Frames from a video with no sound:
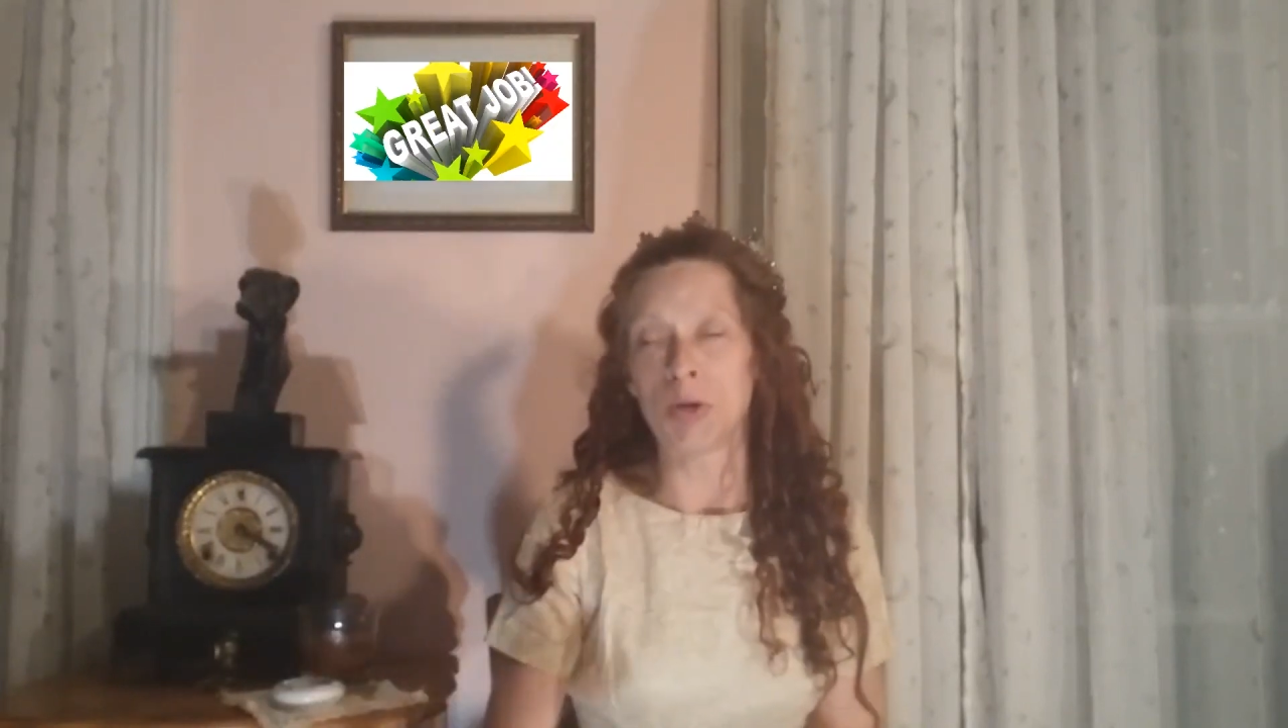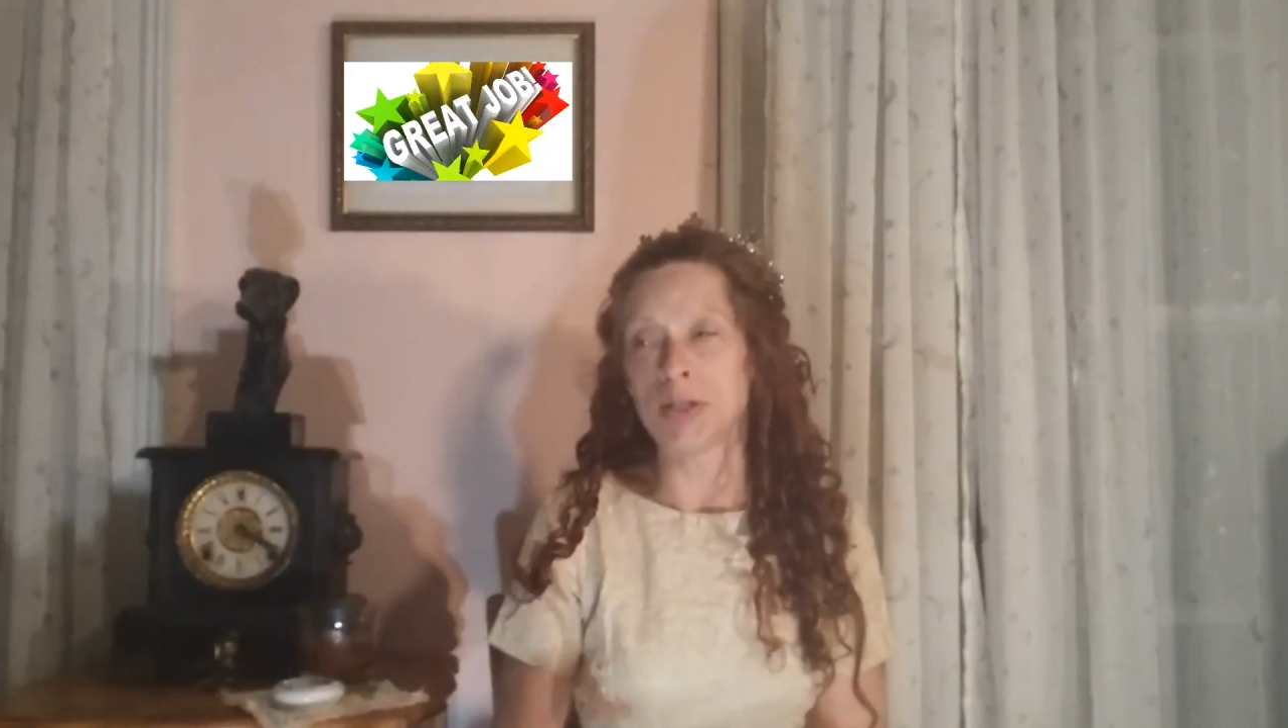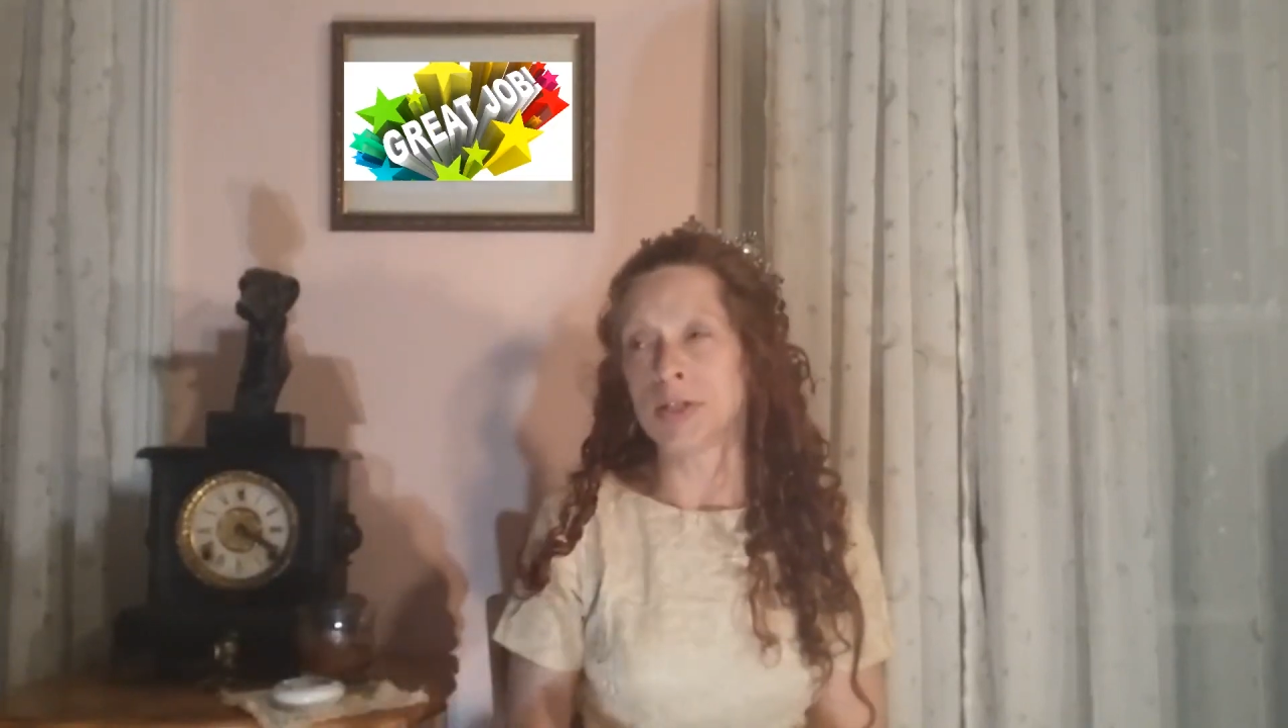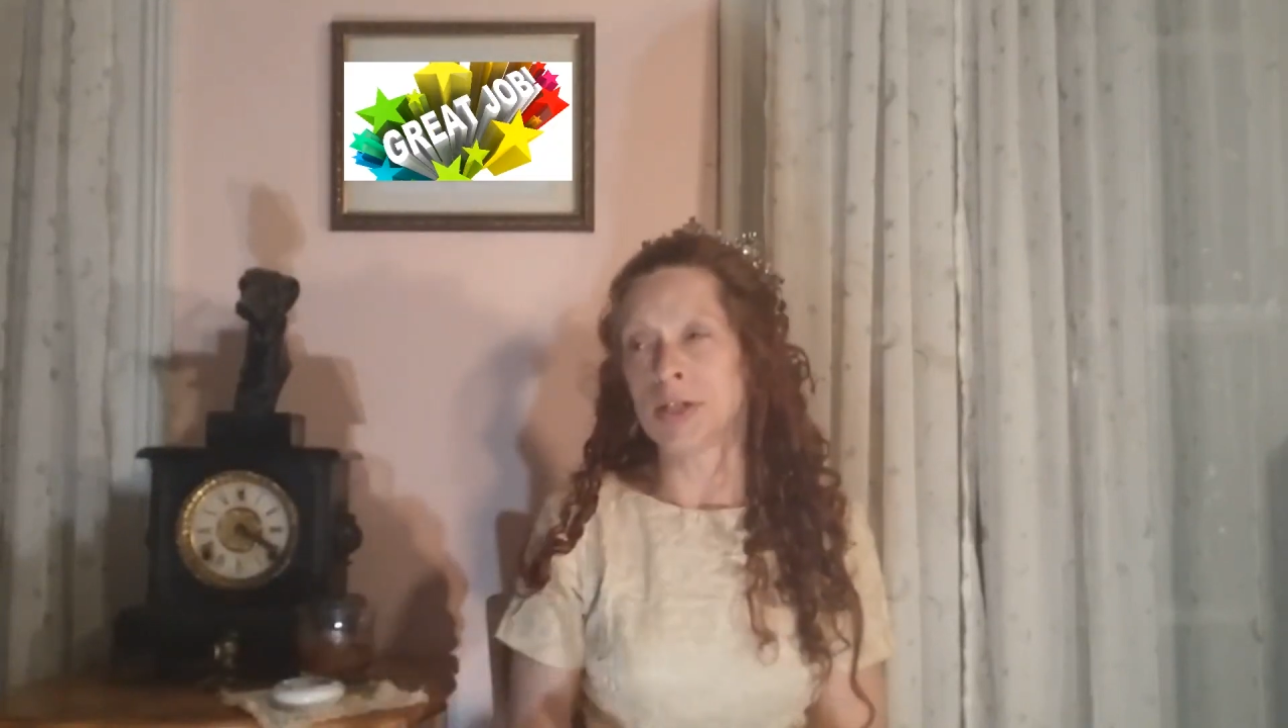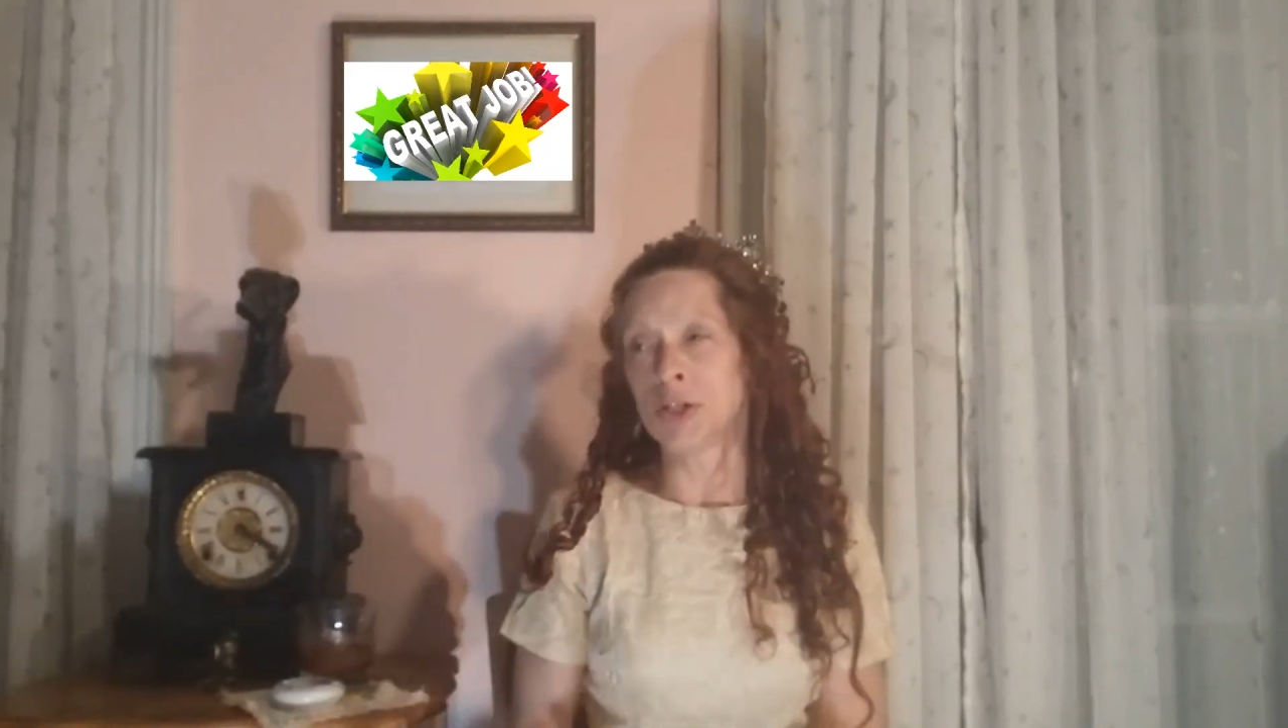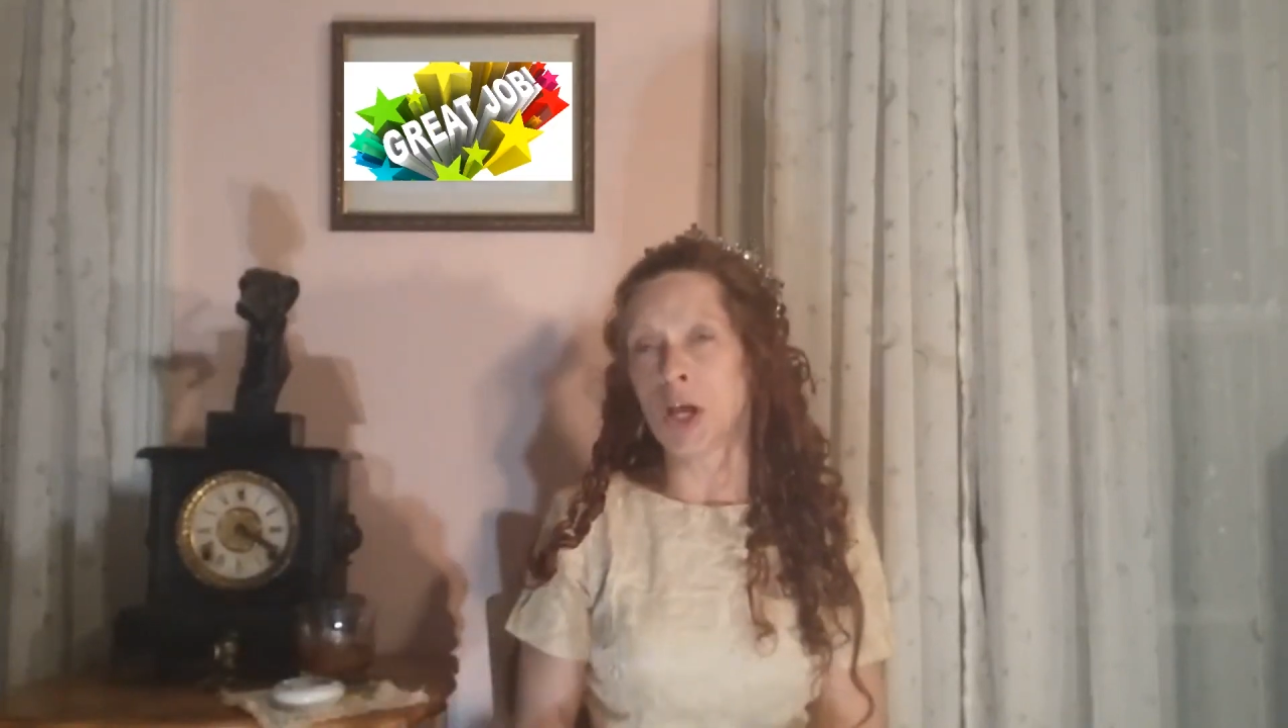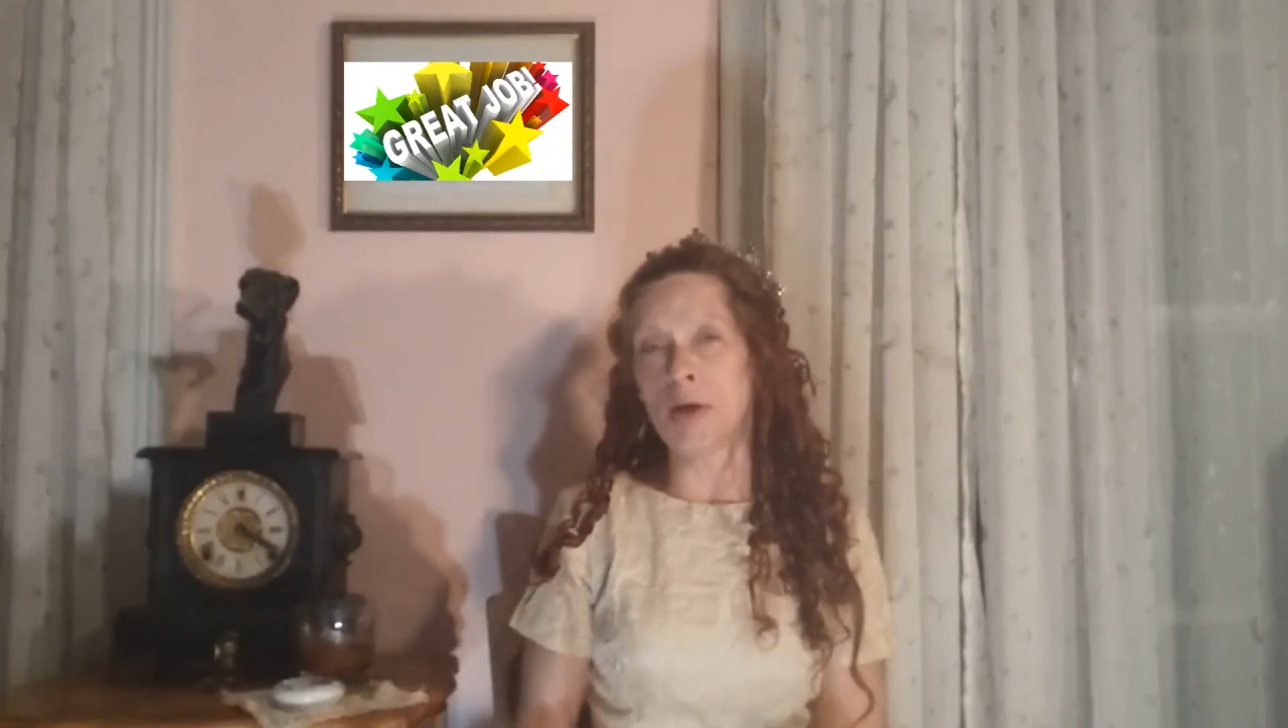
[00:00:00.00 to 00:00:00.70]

president.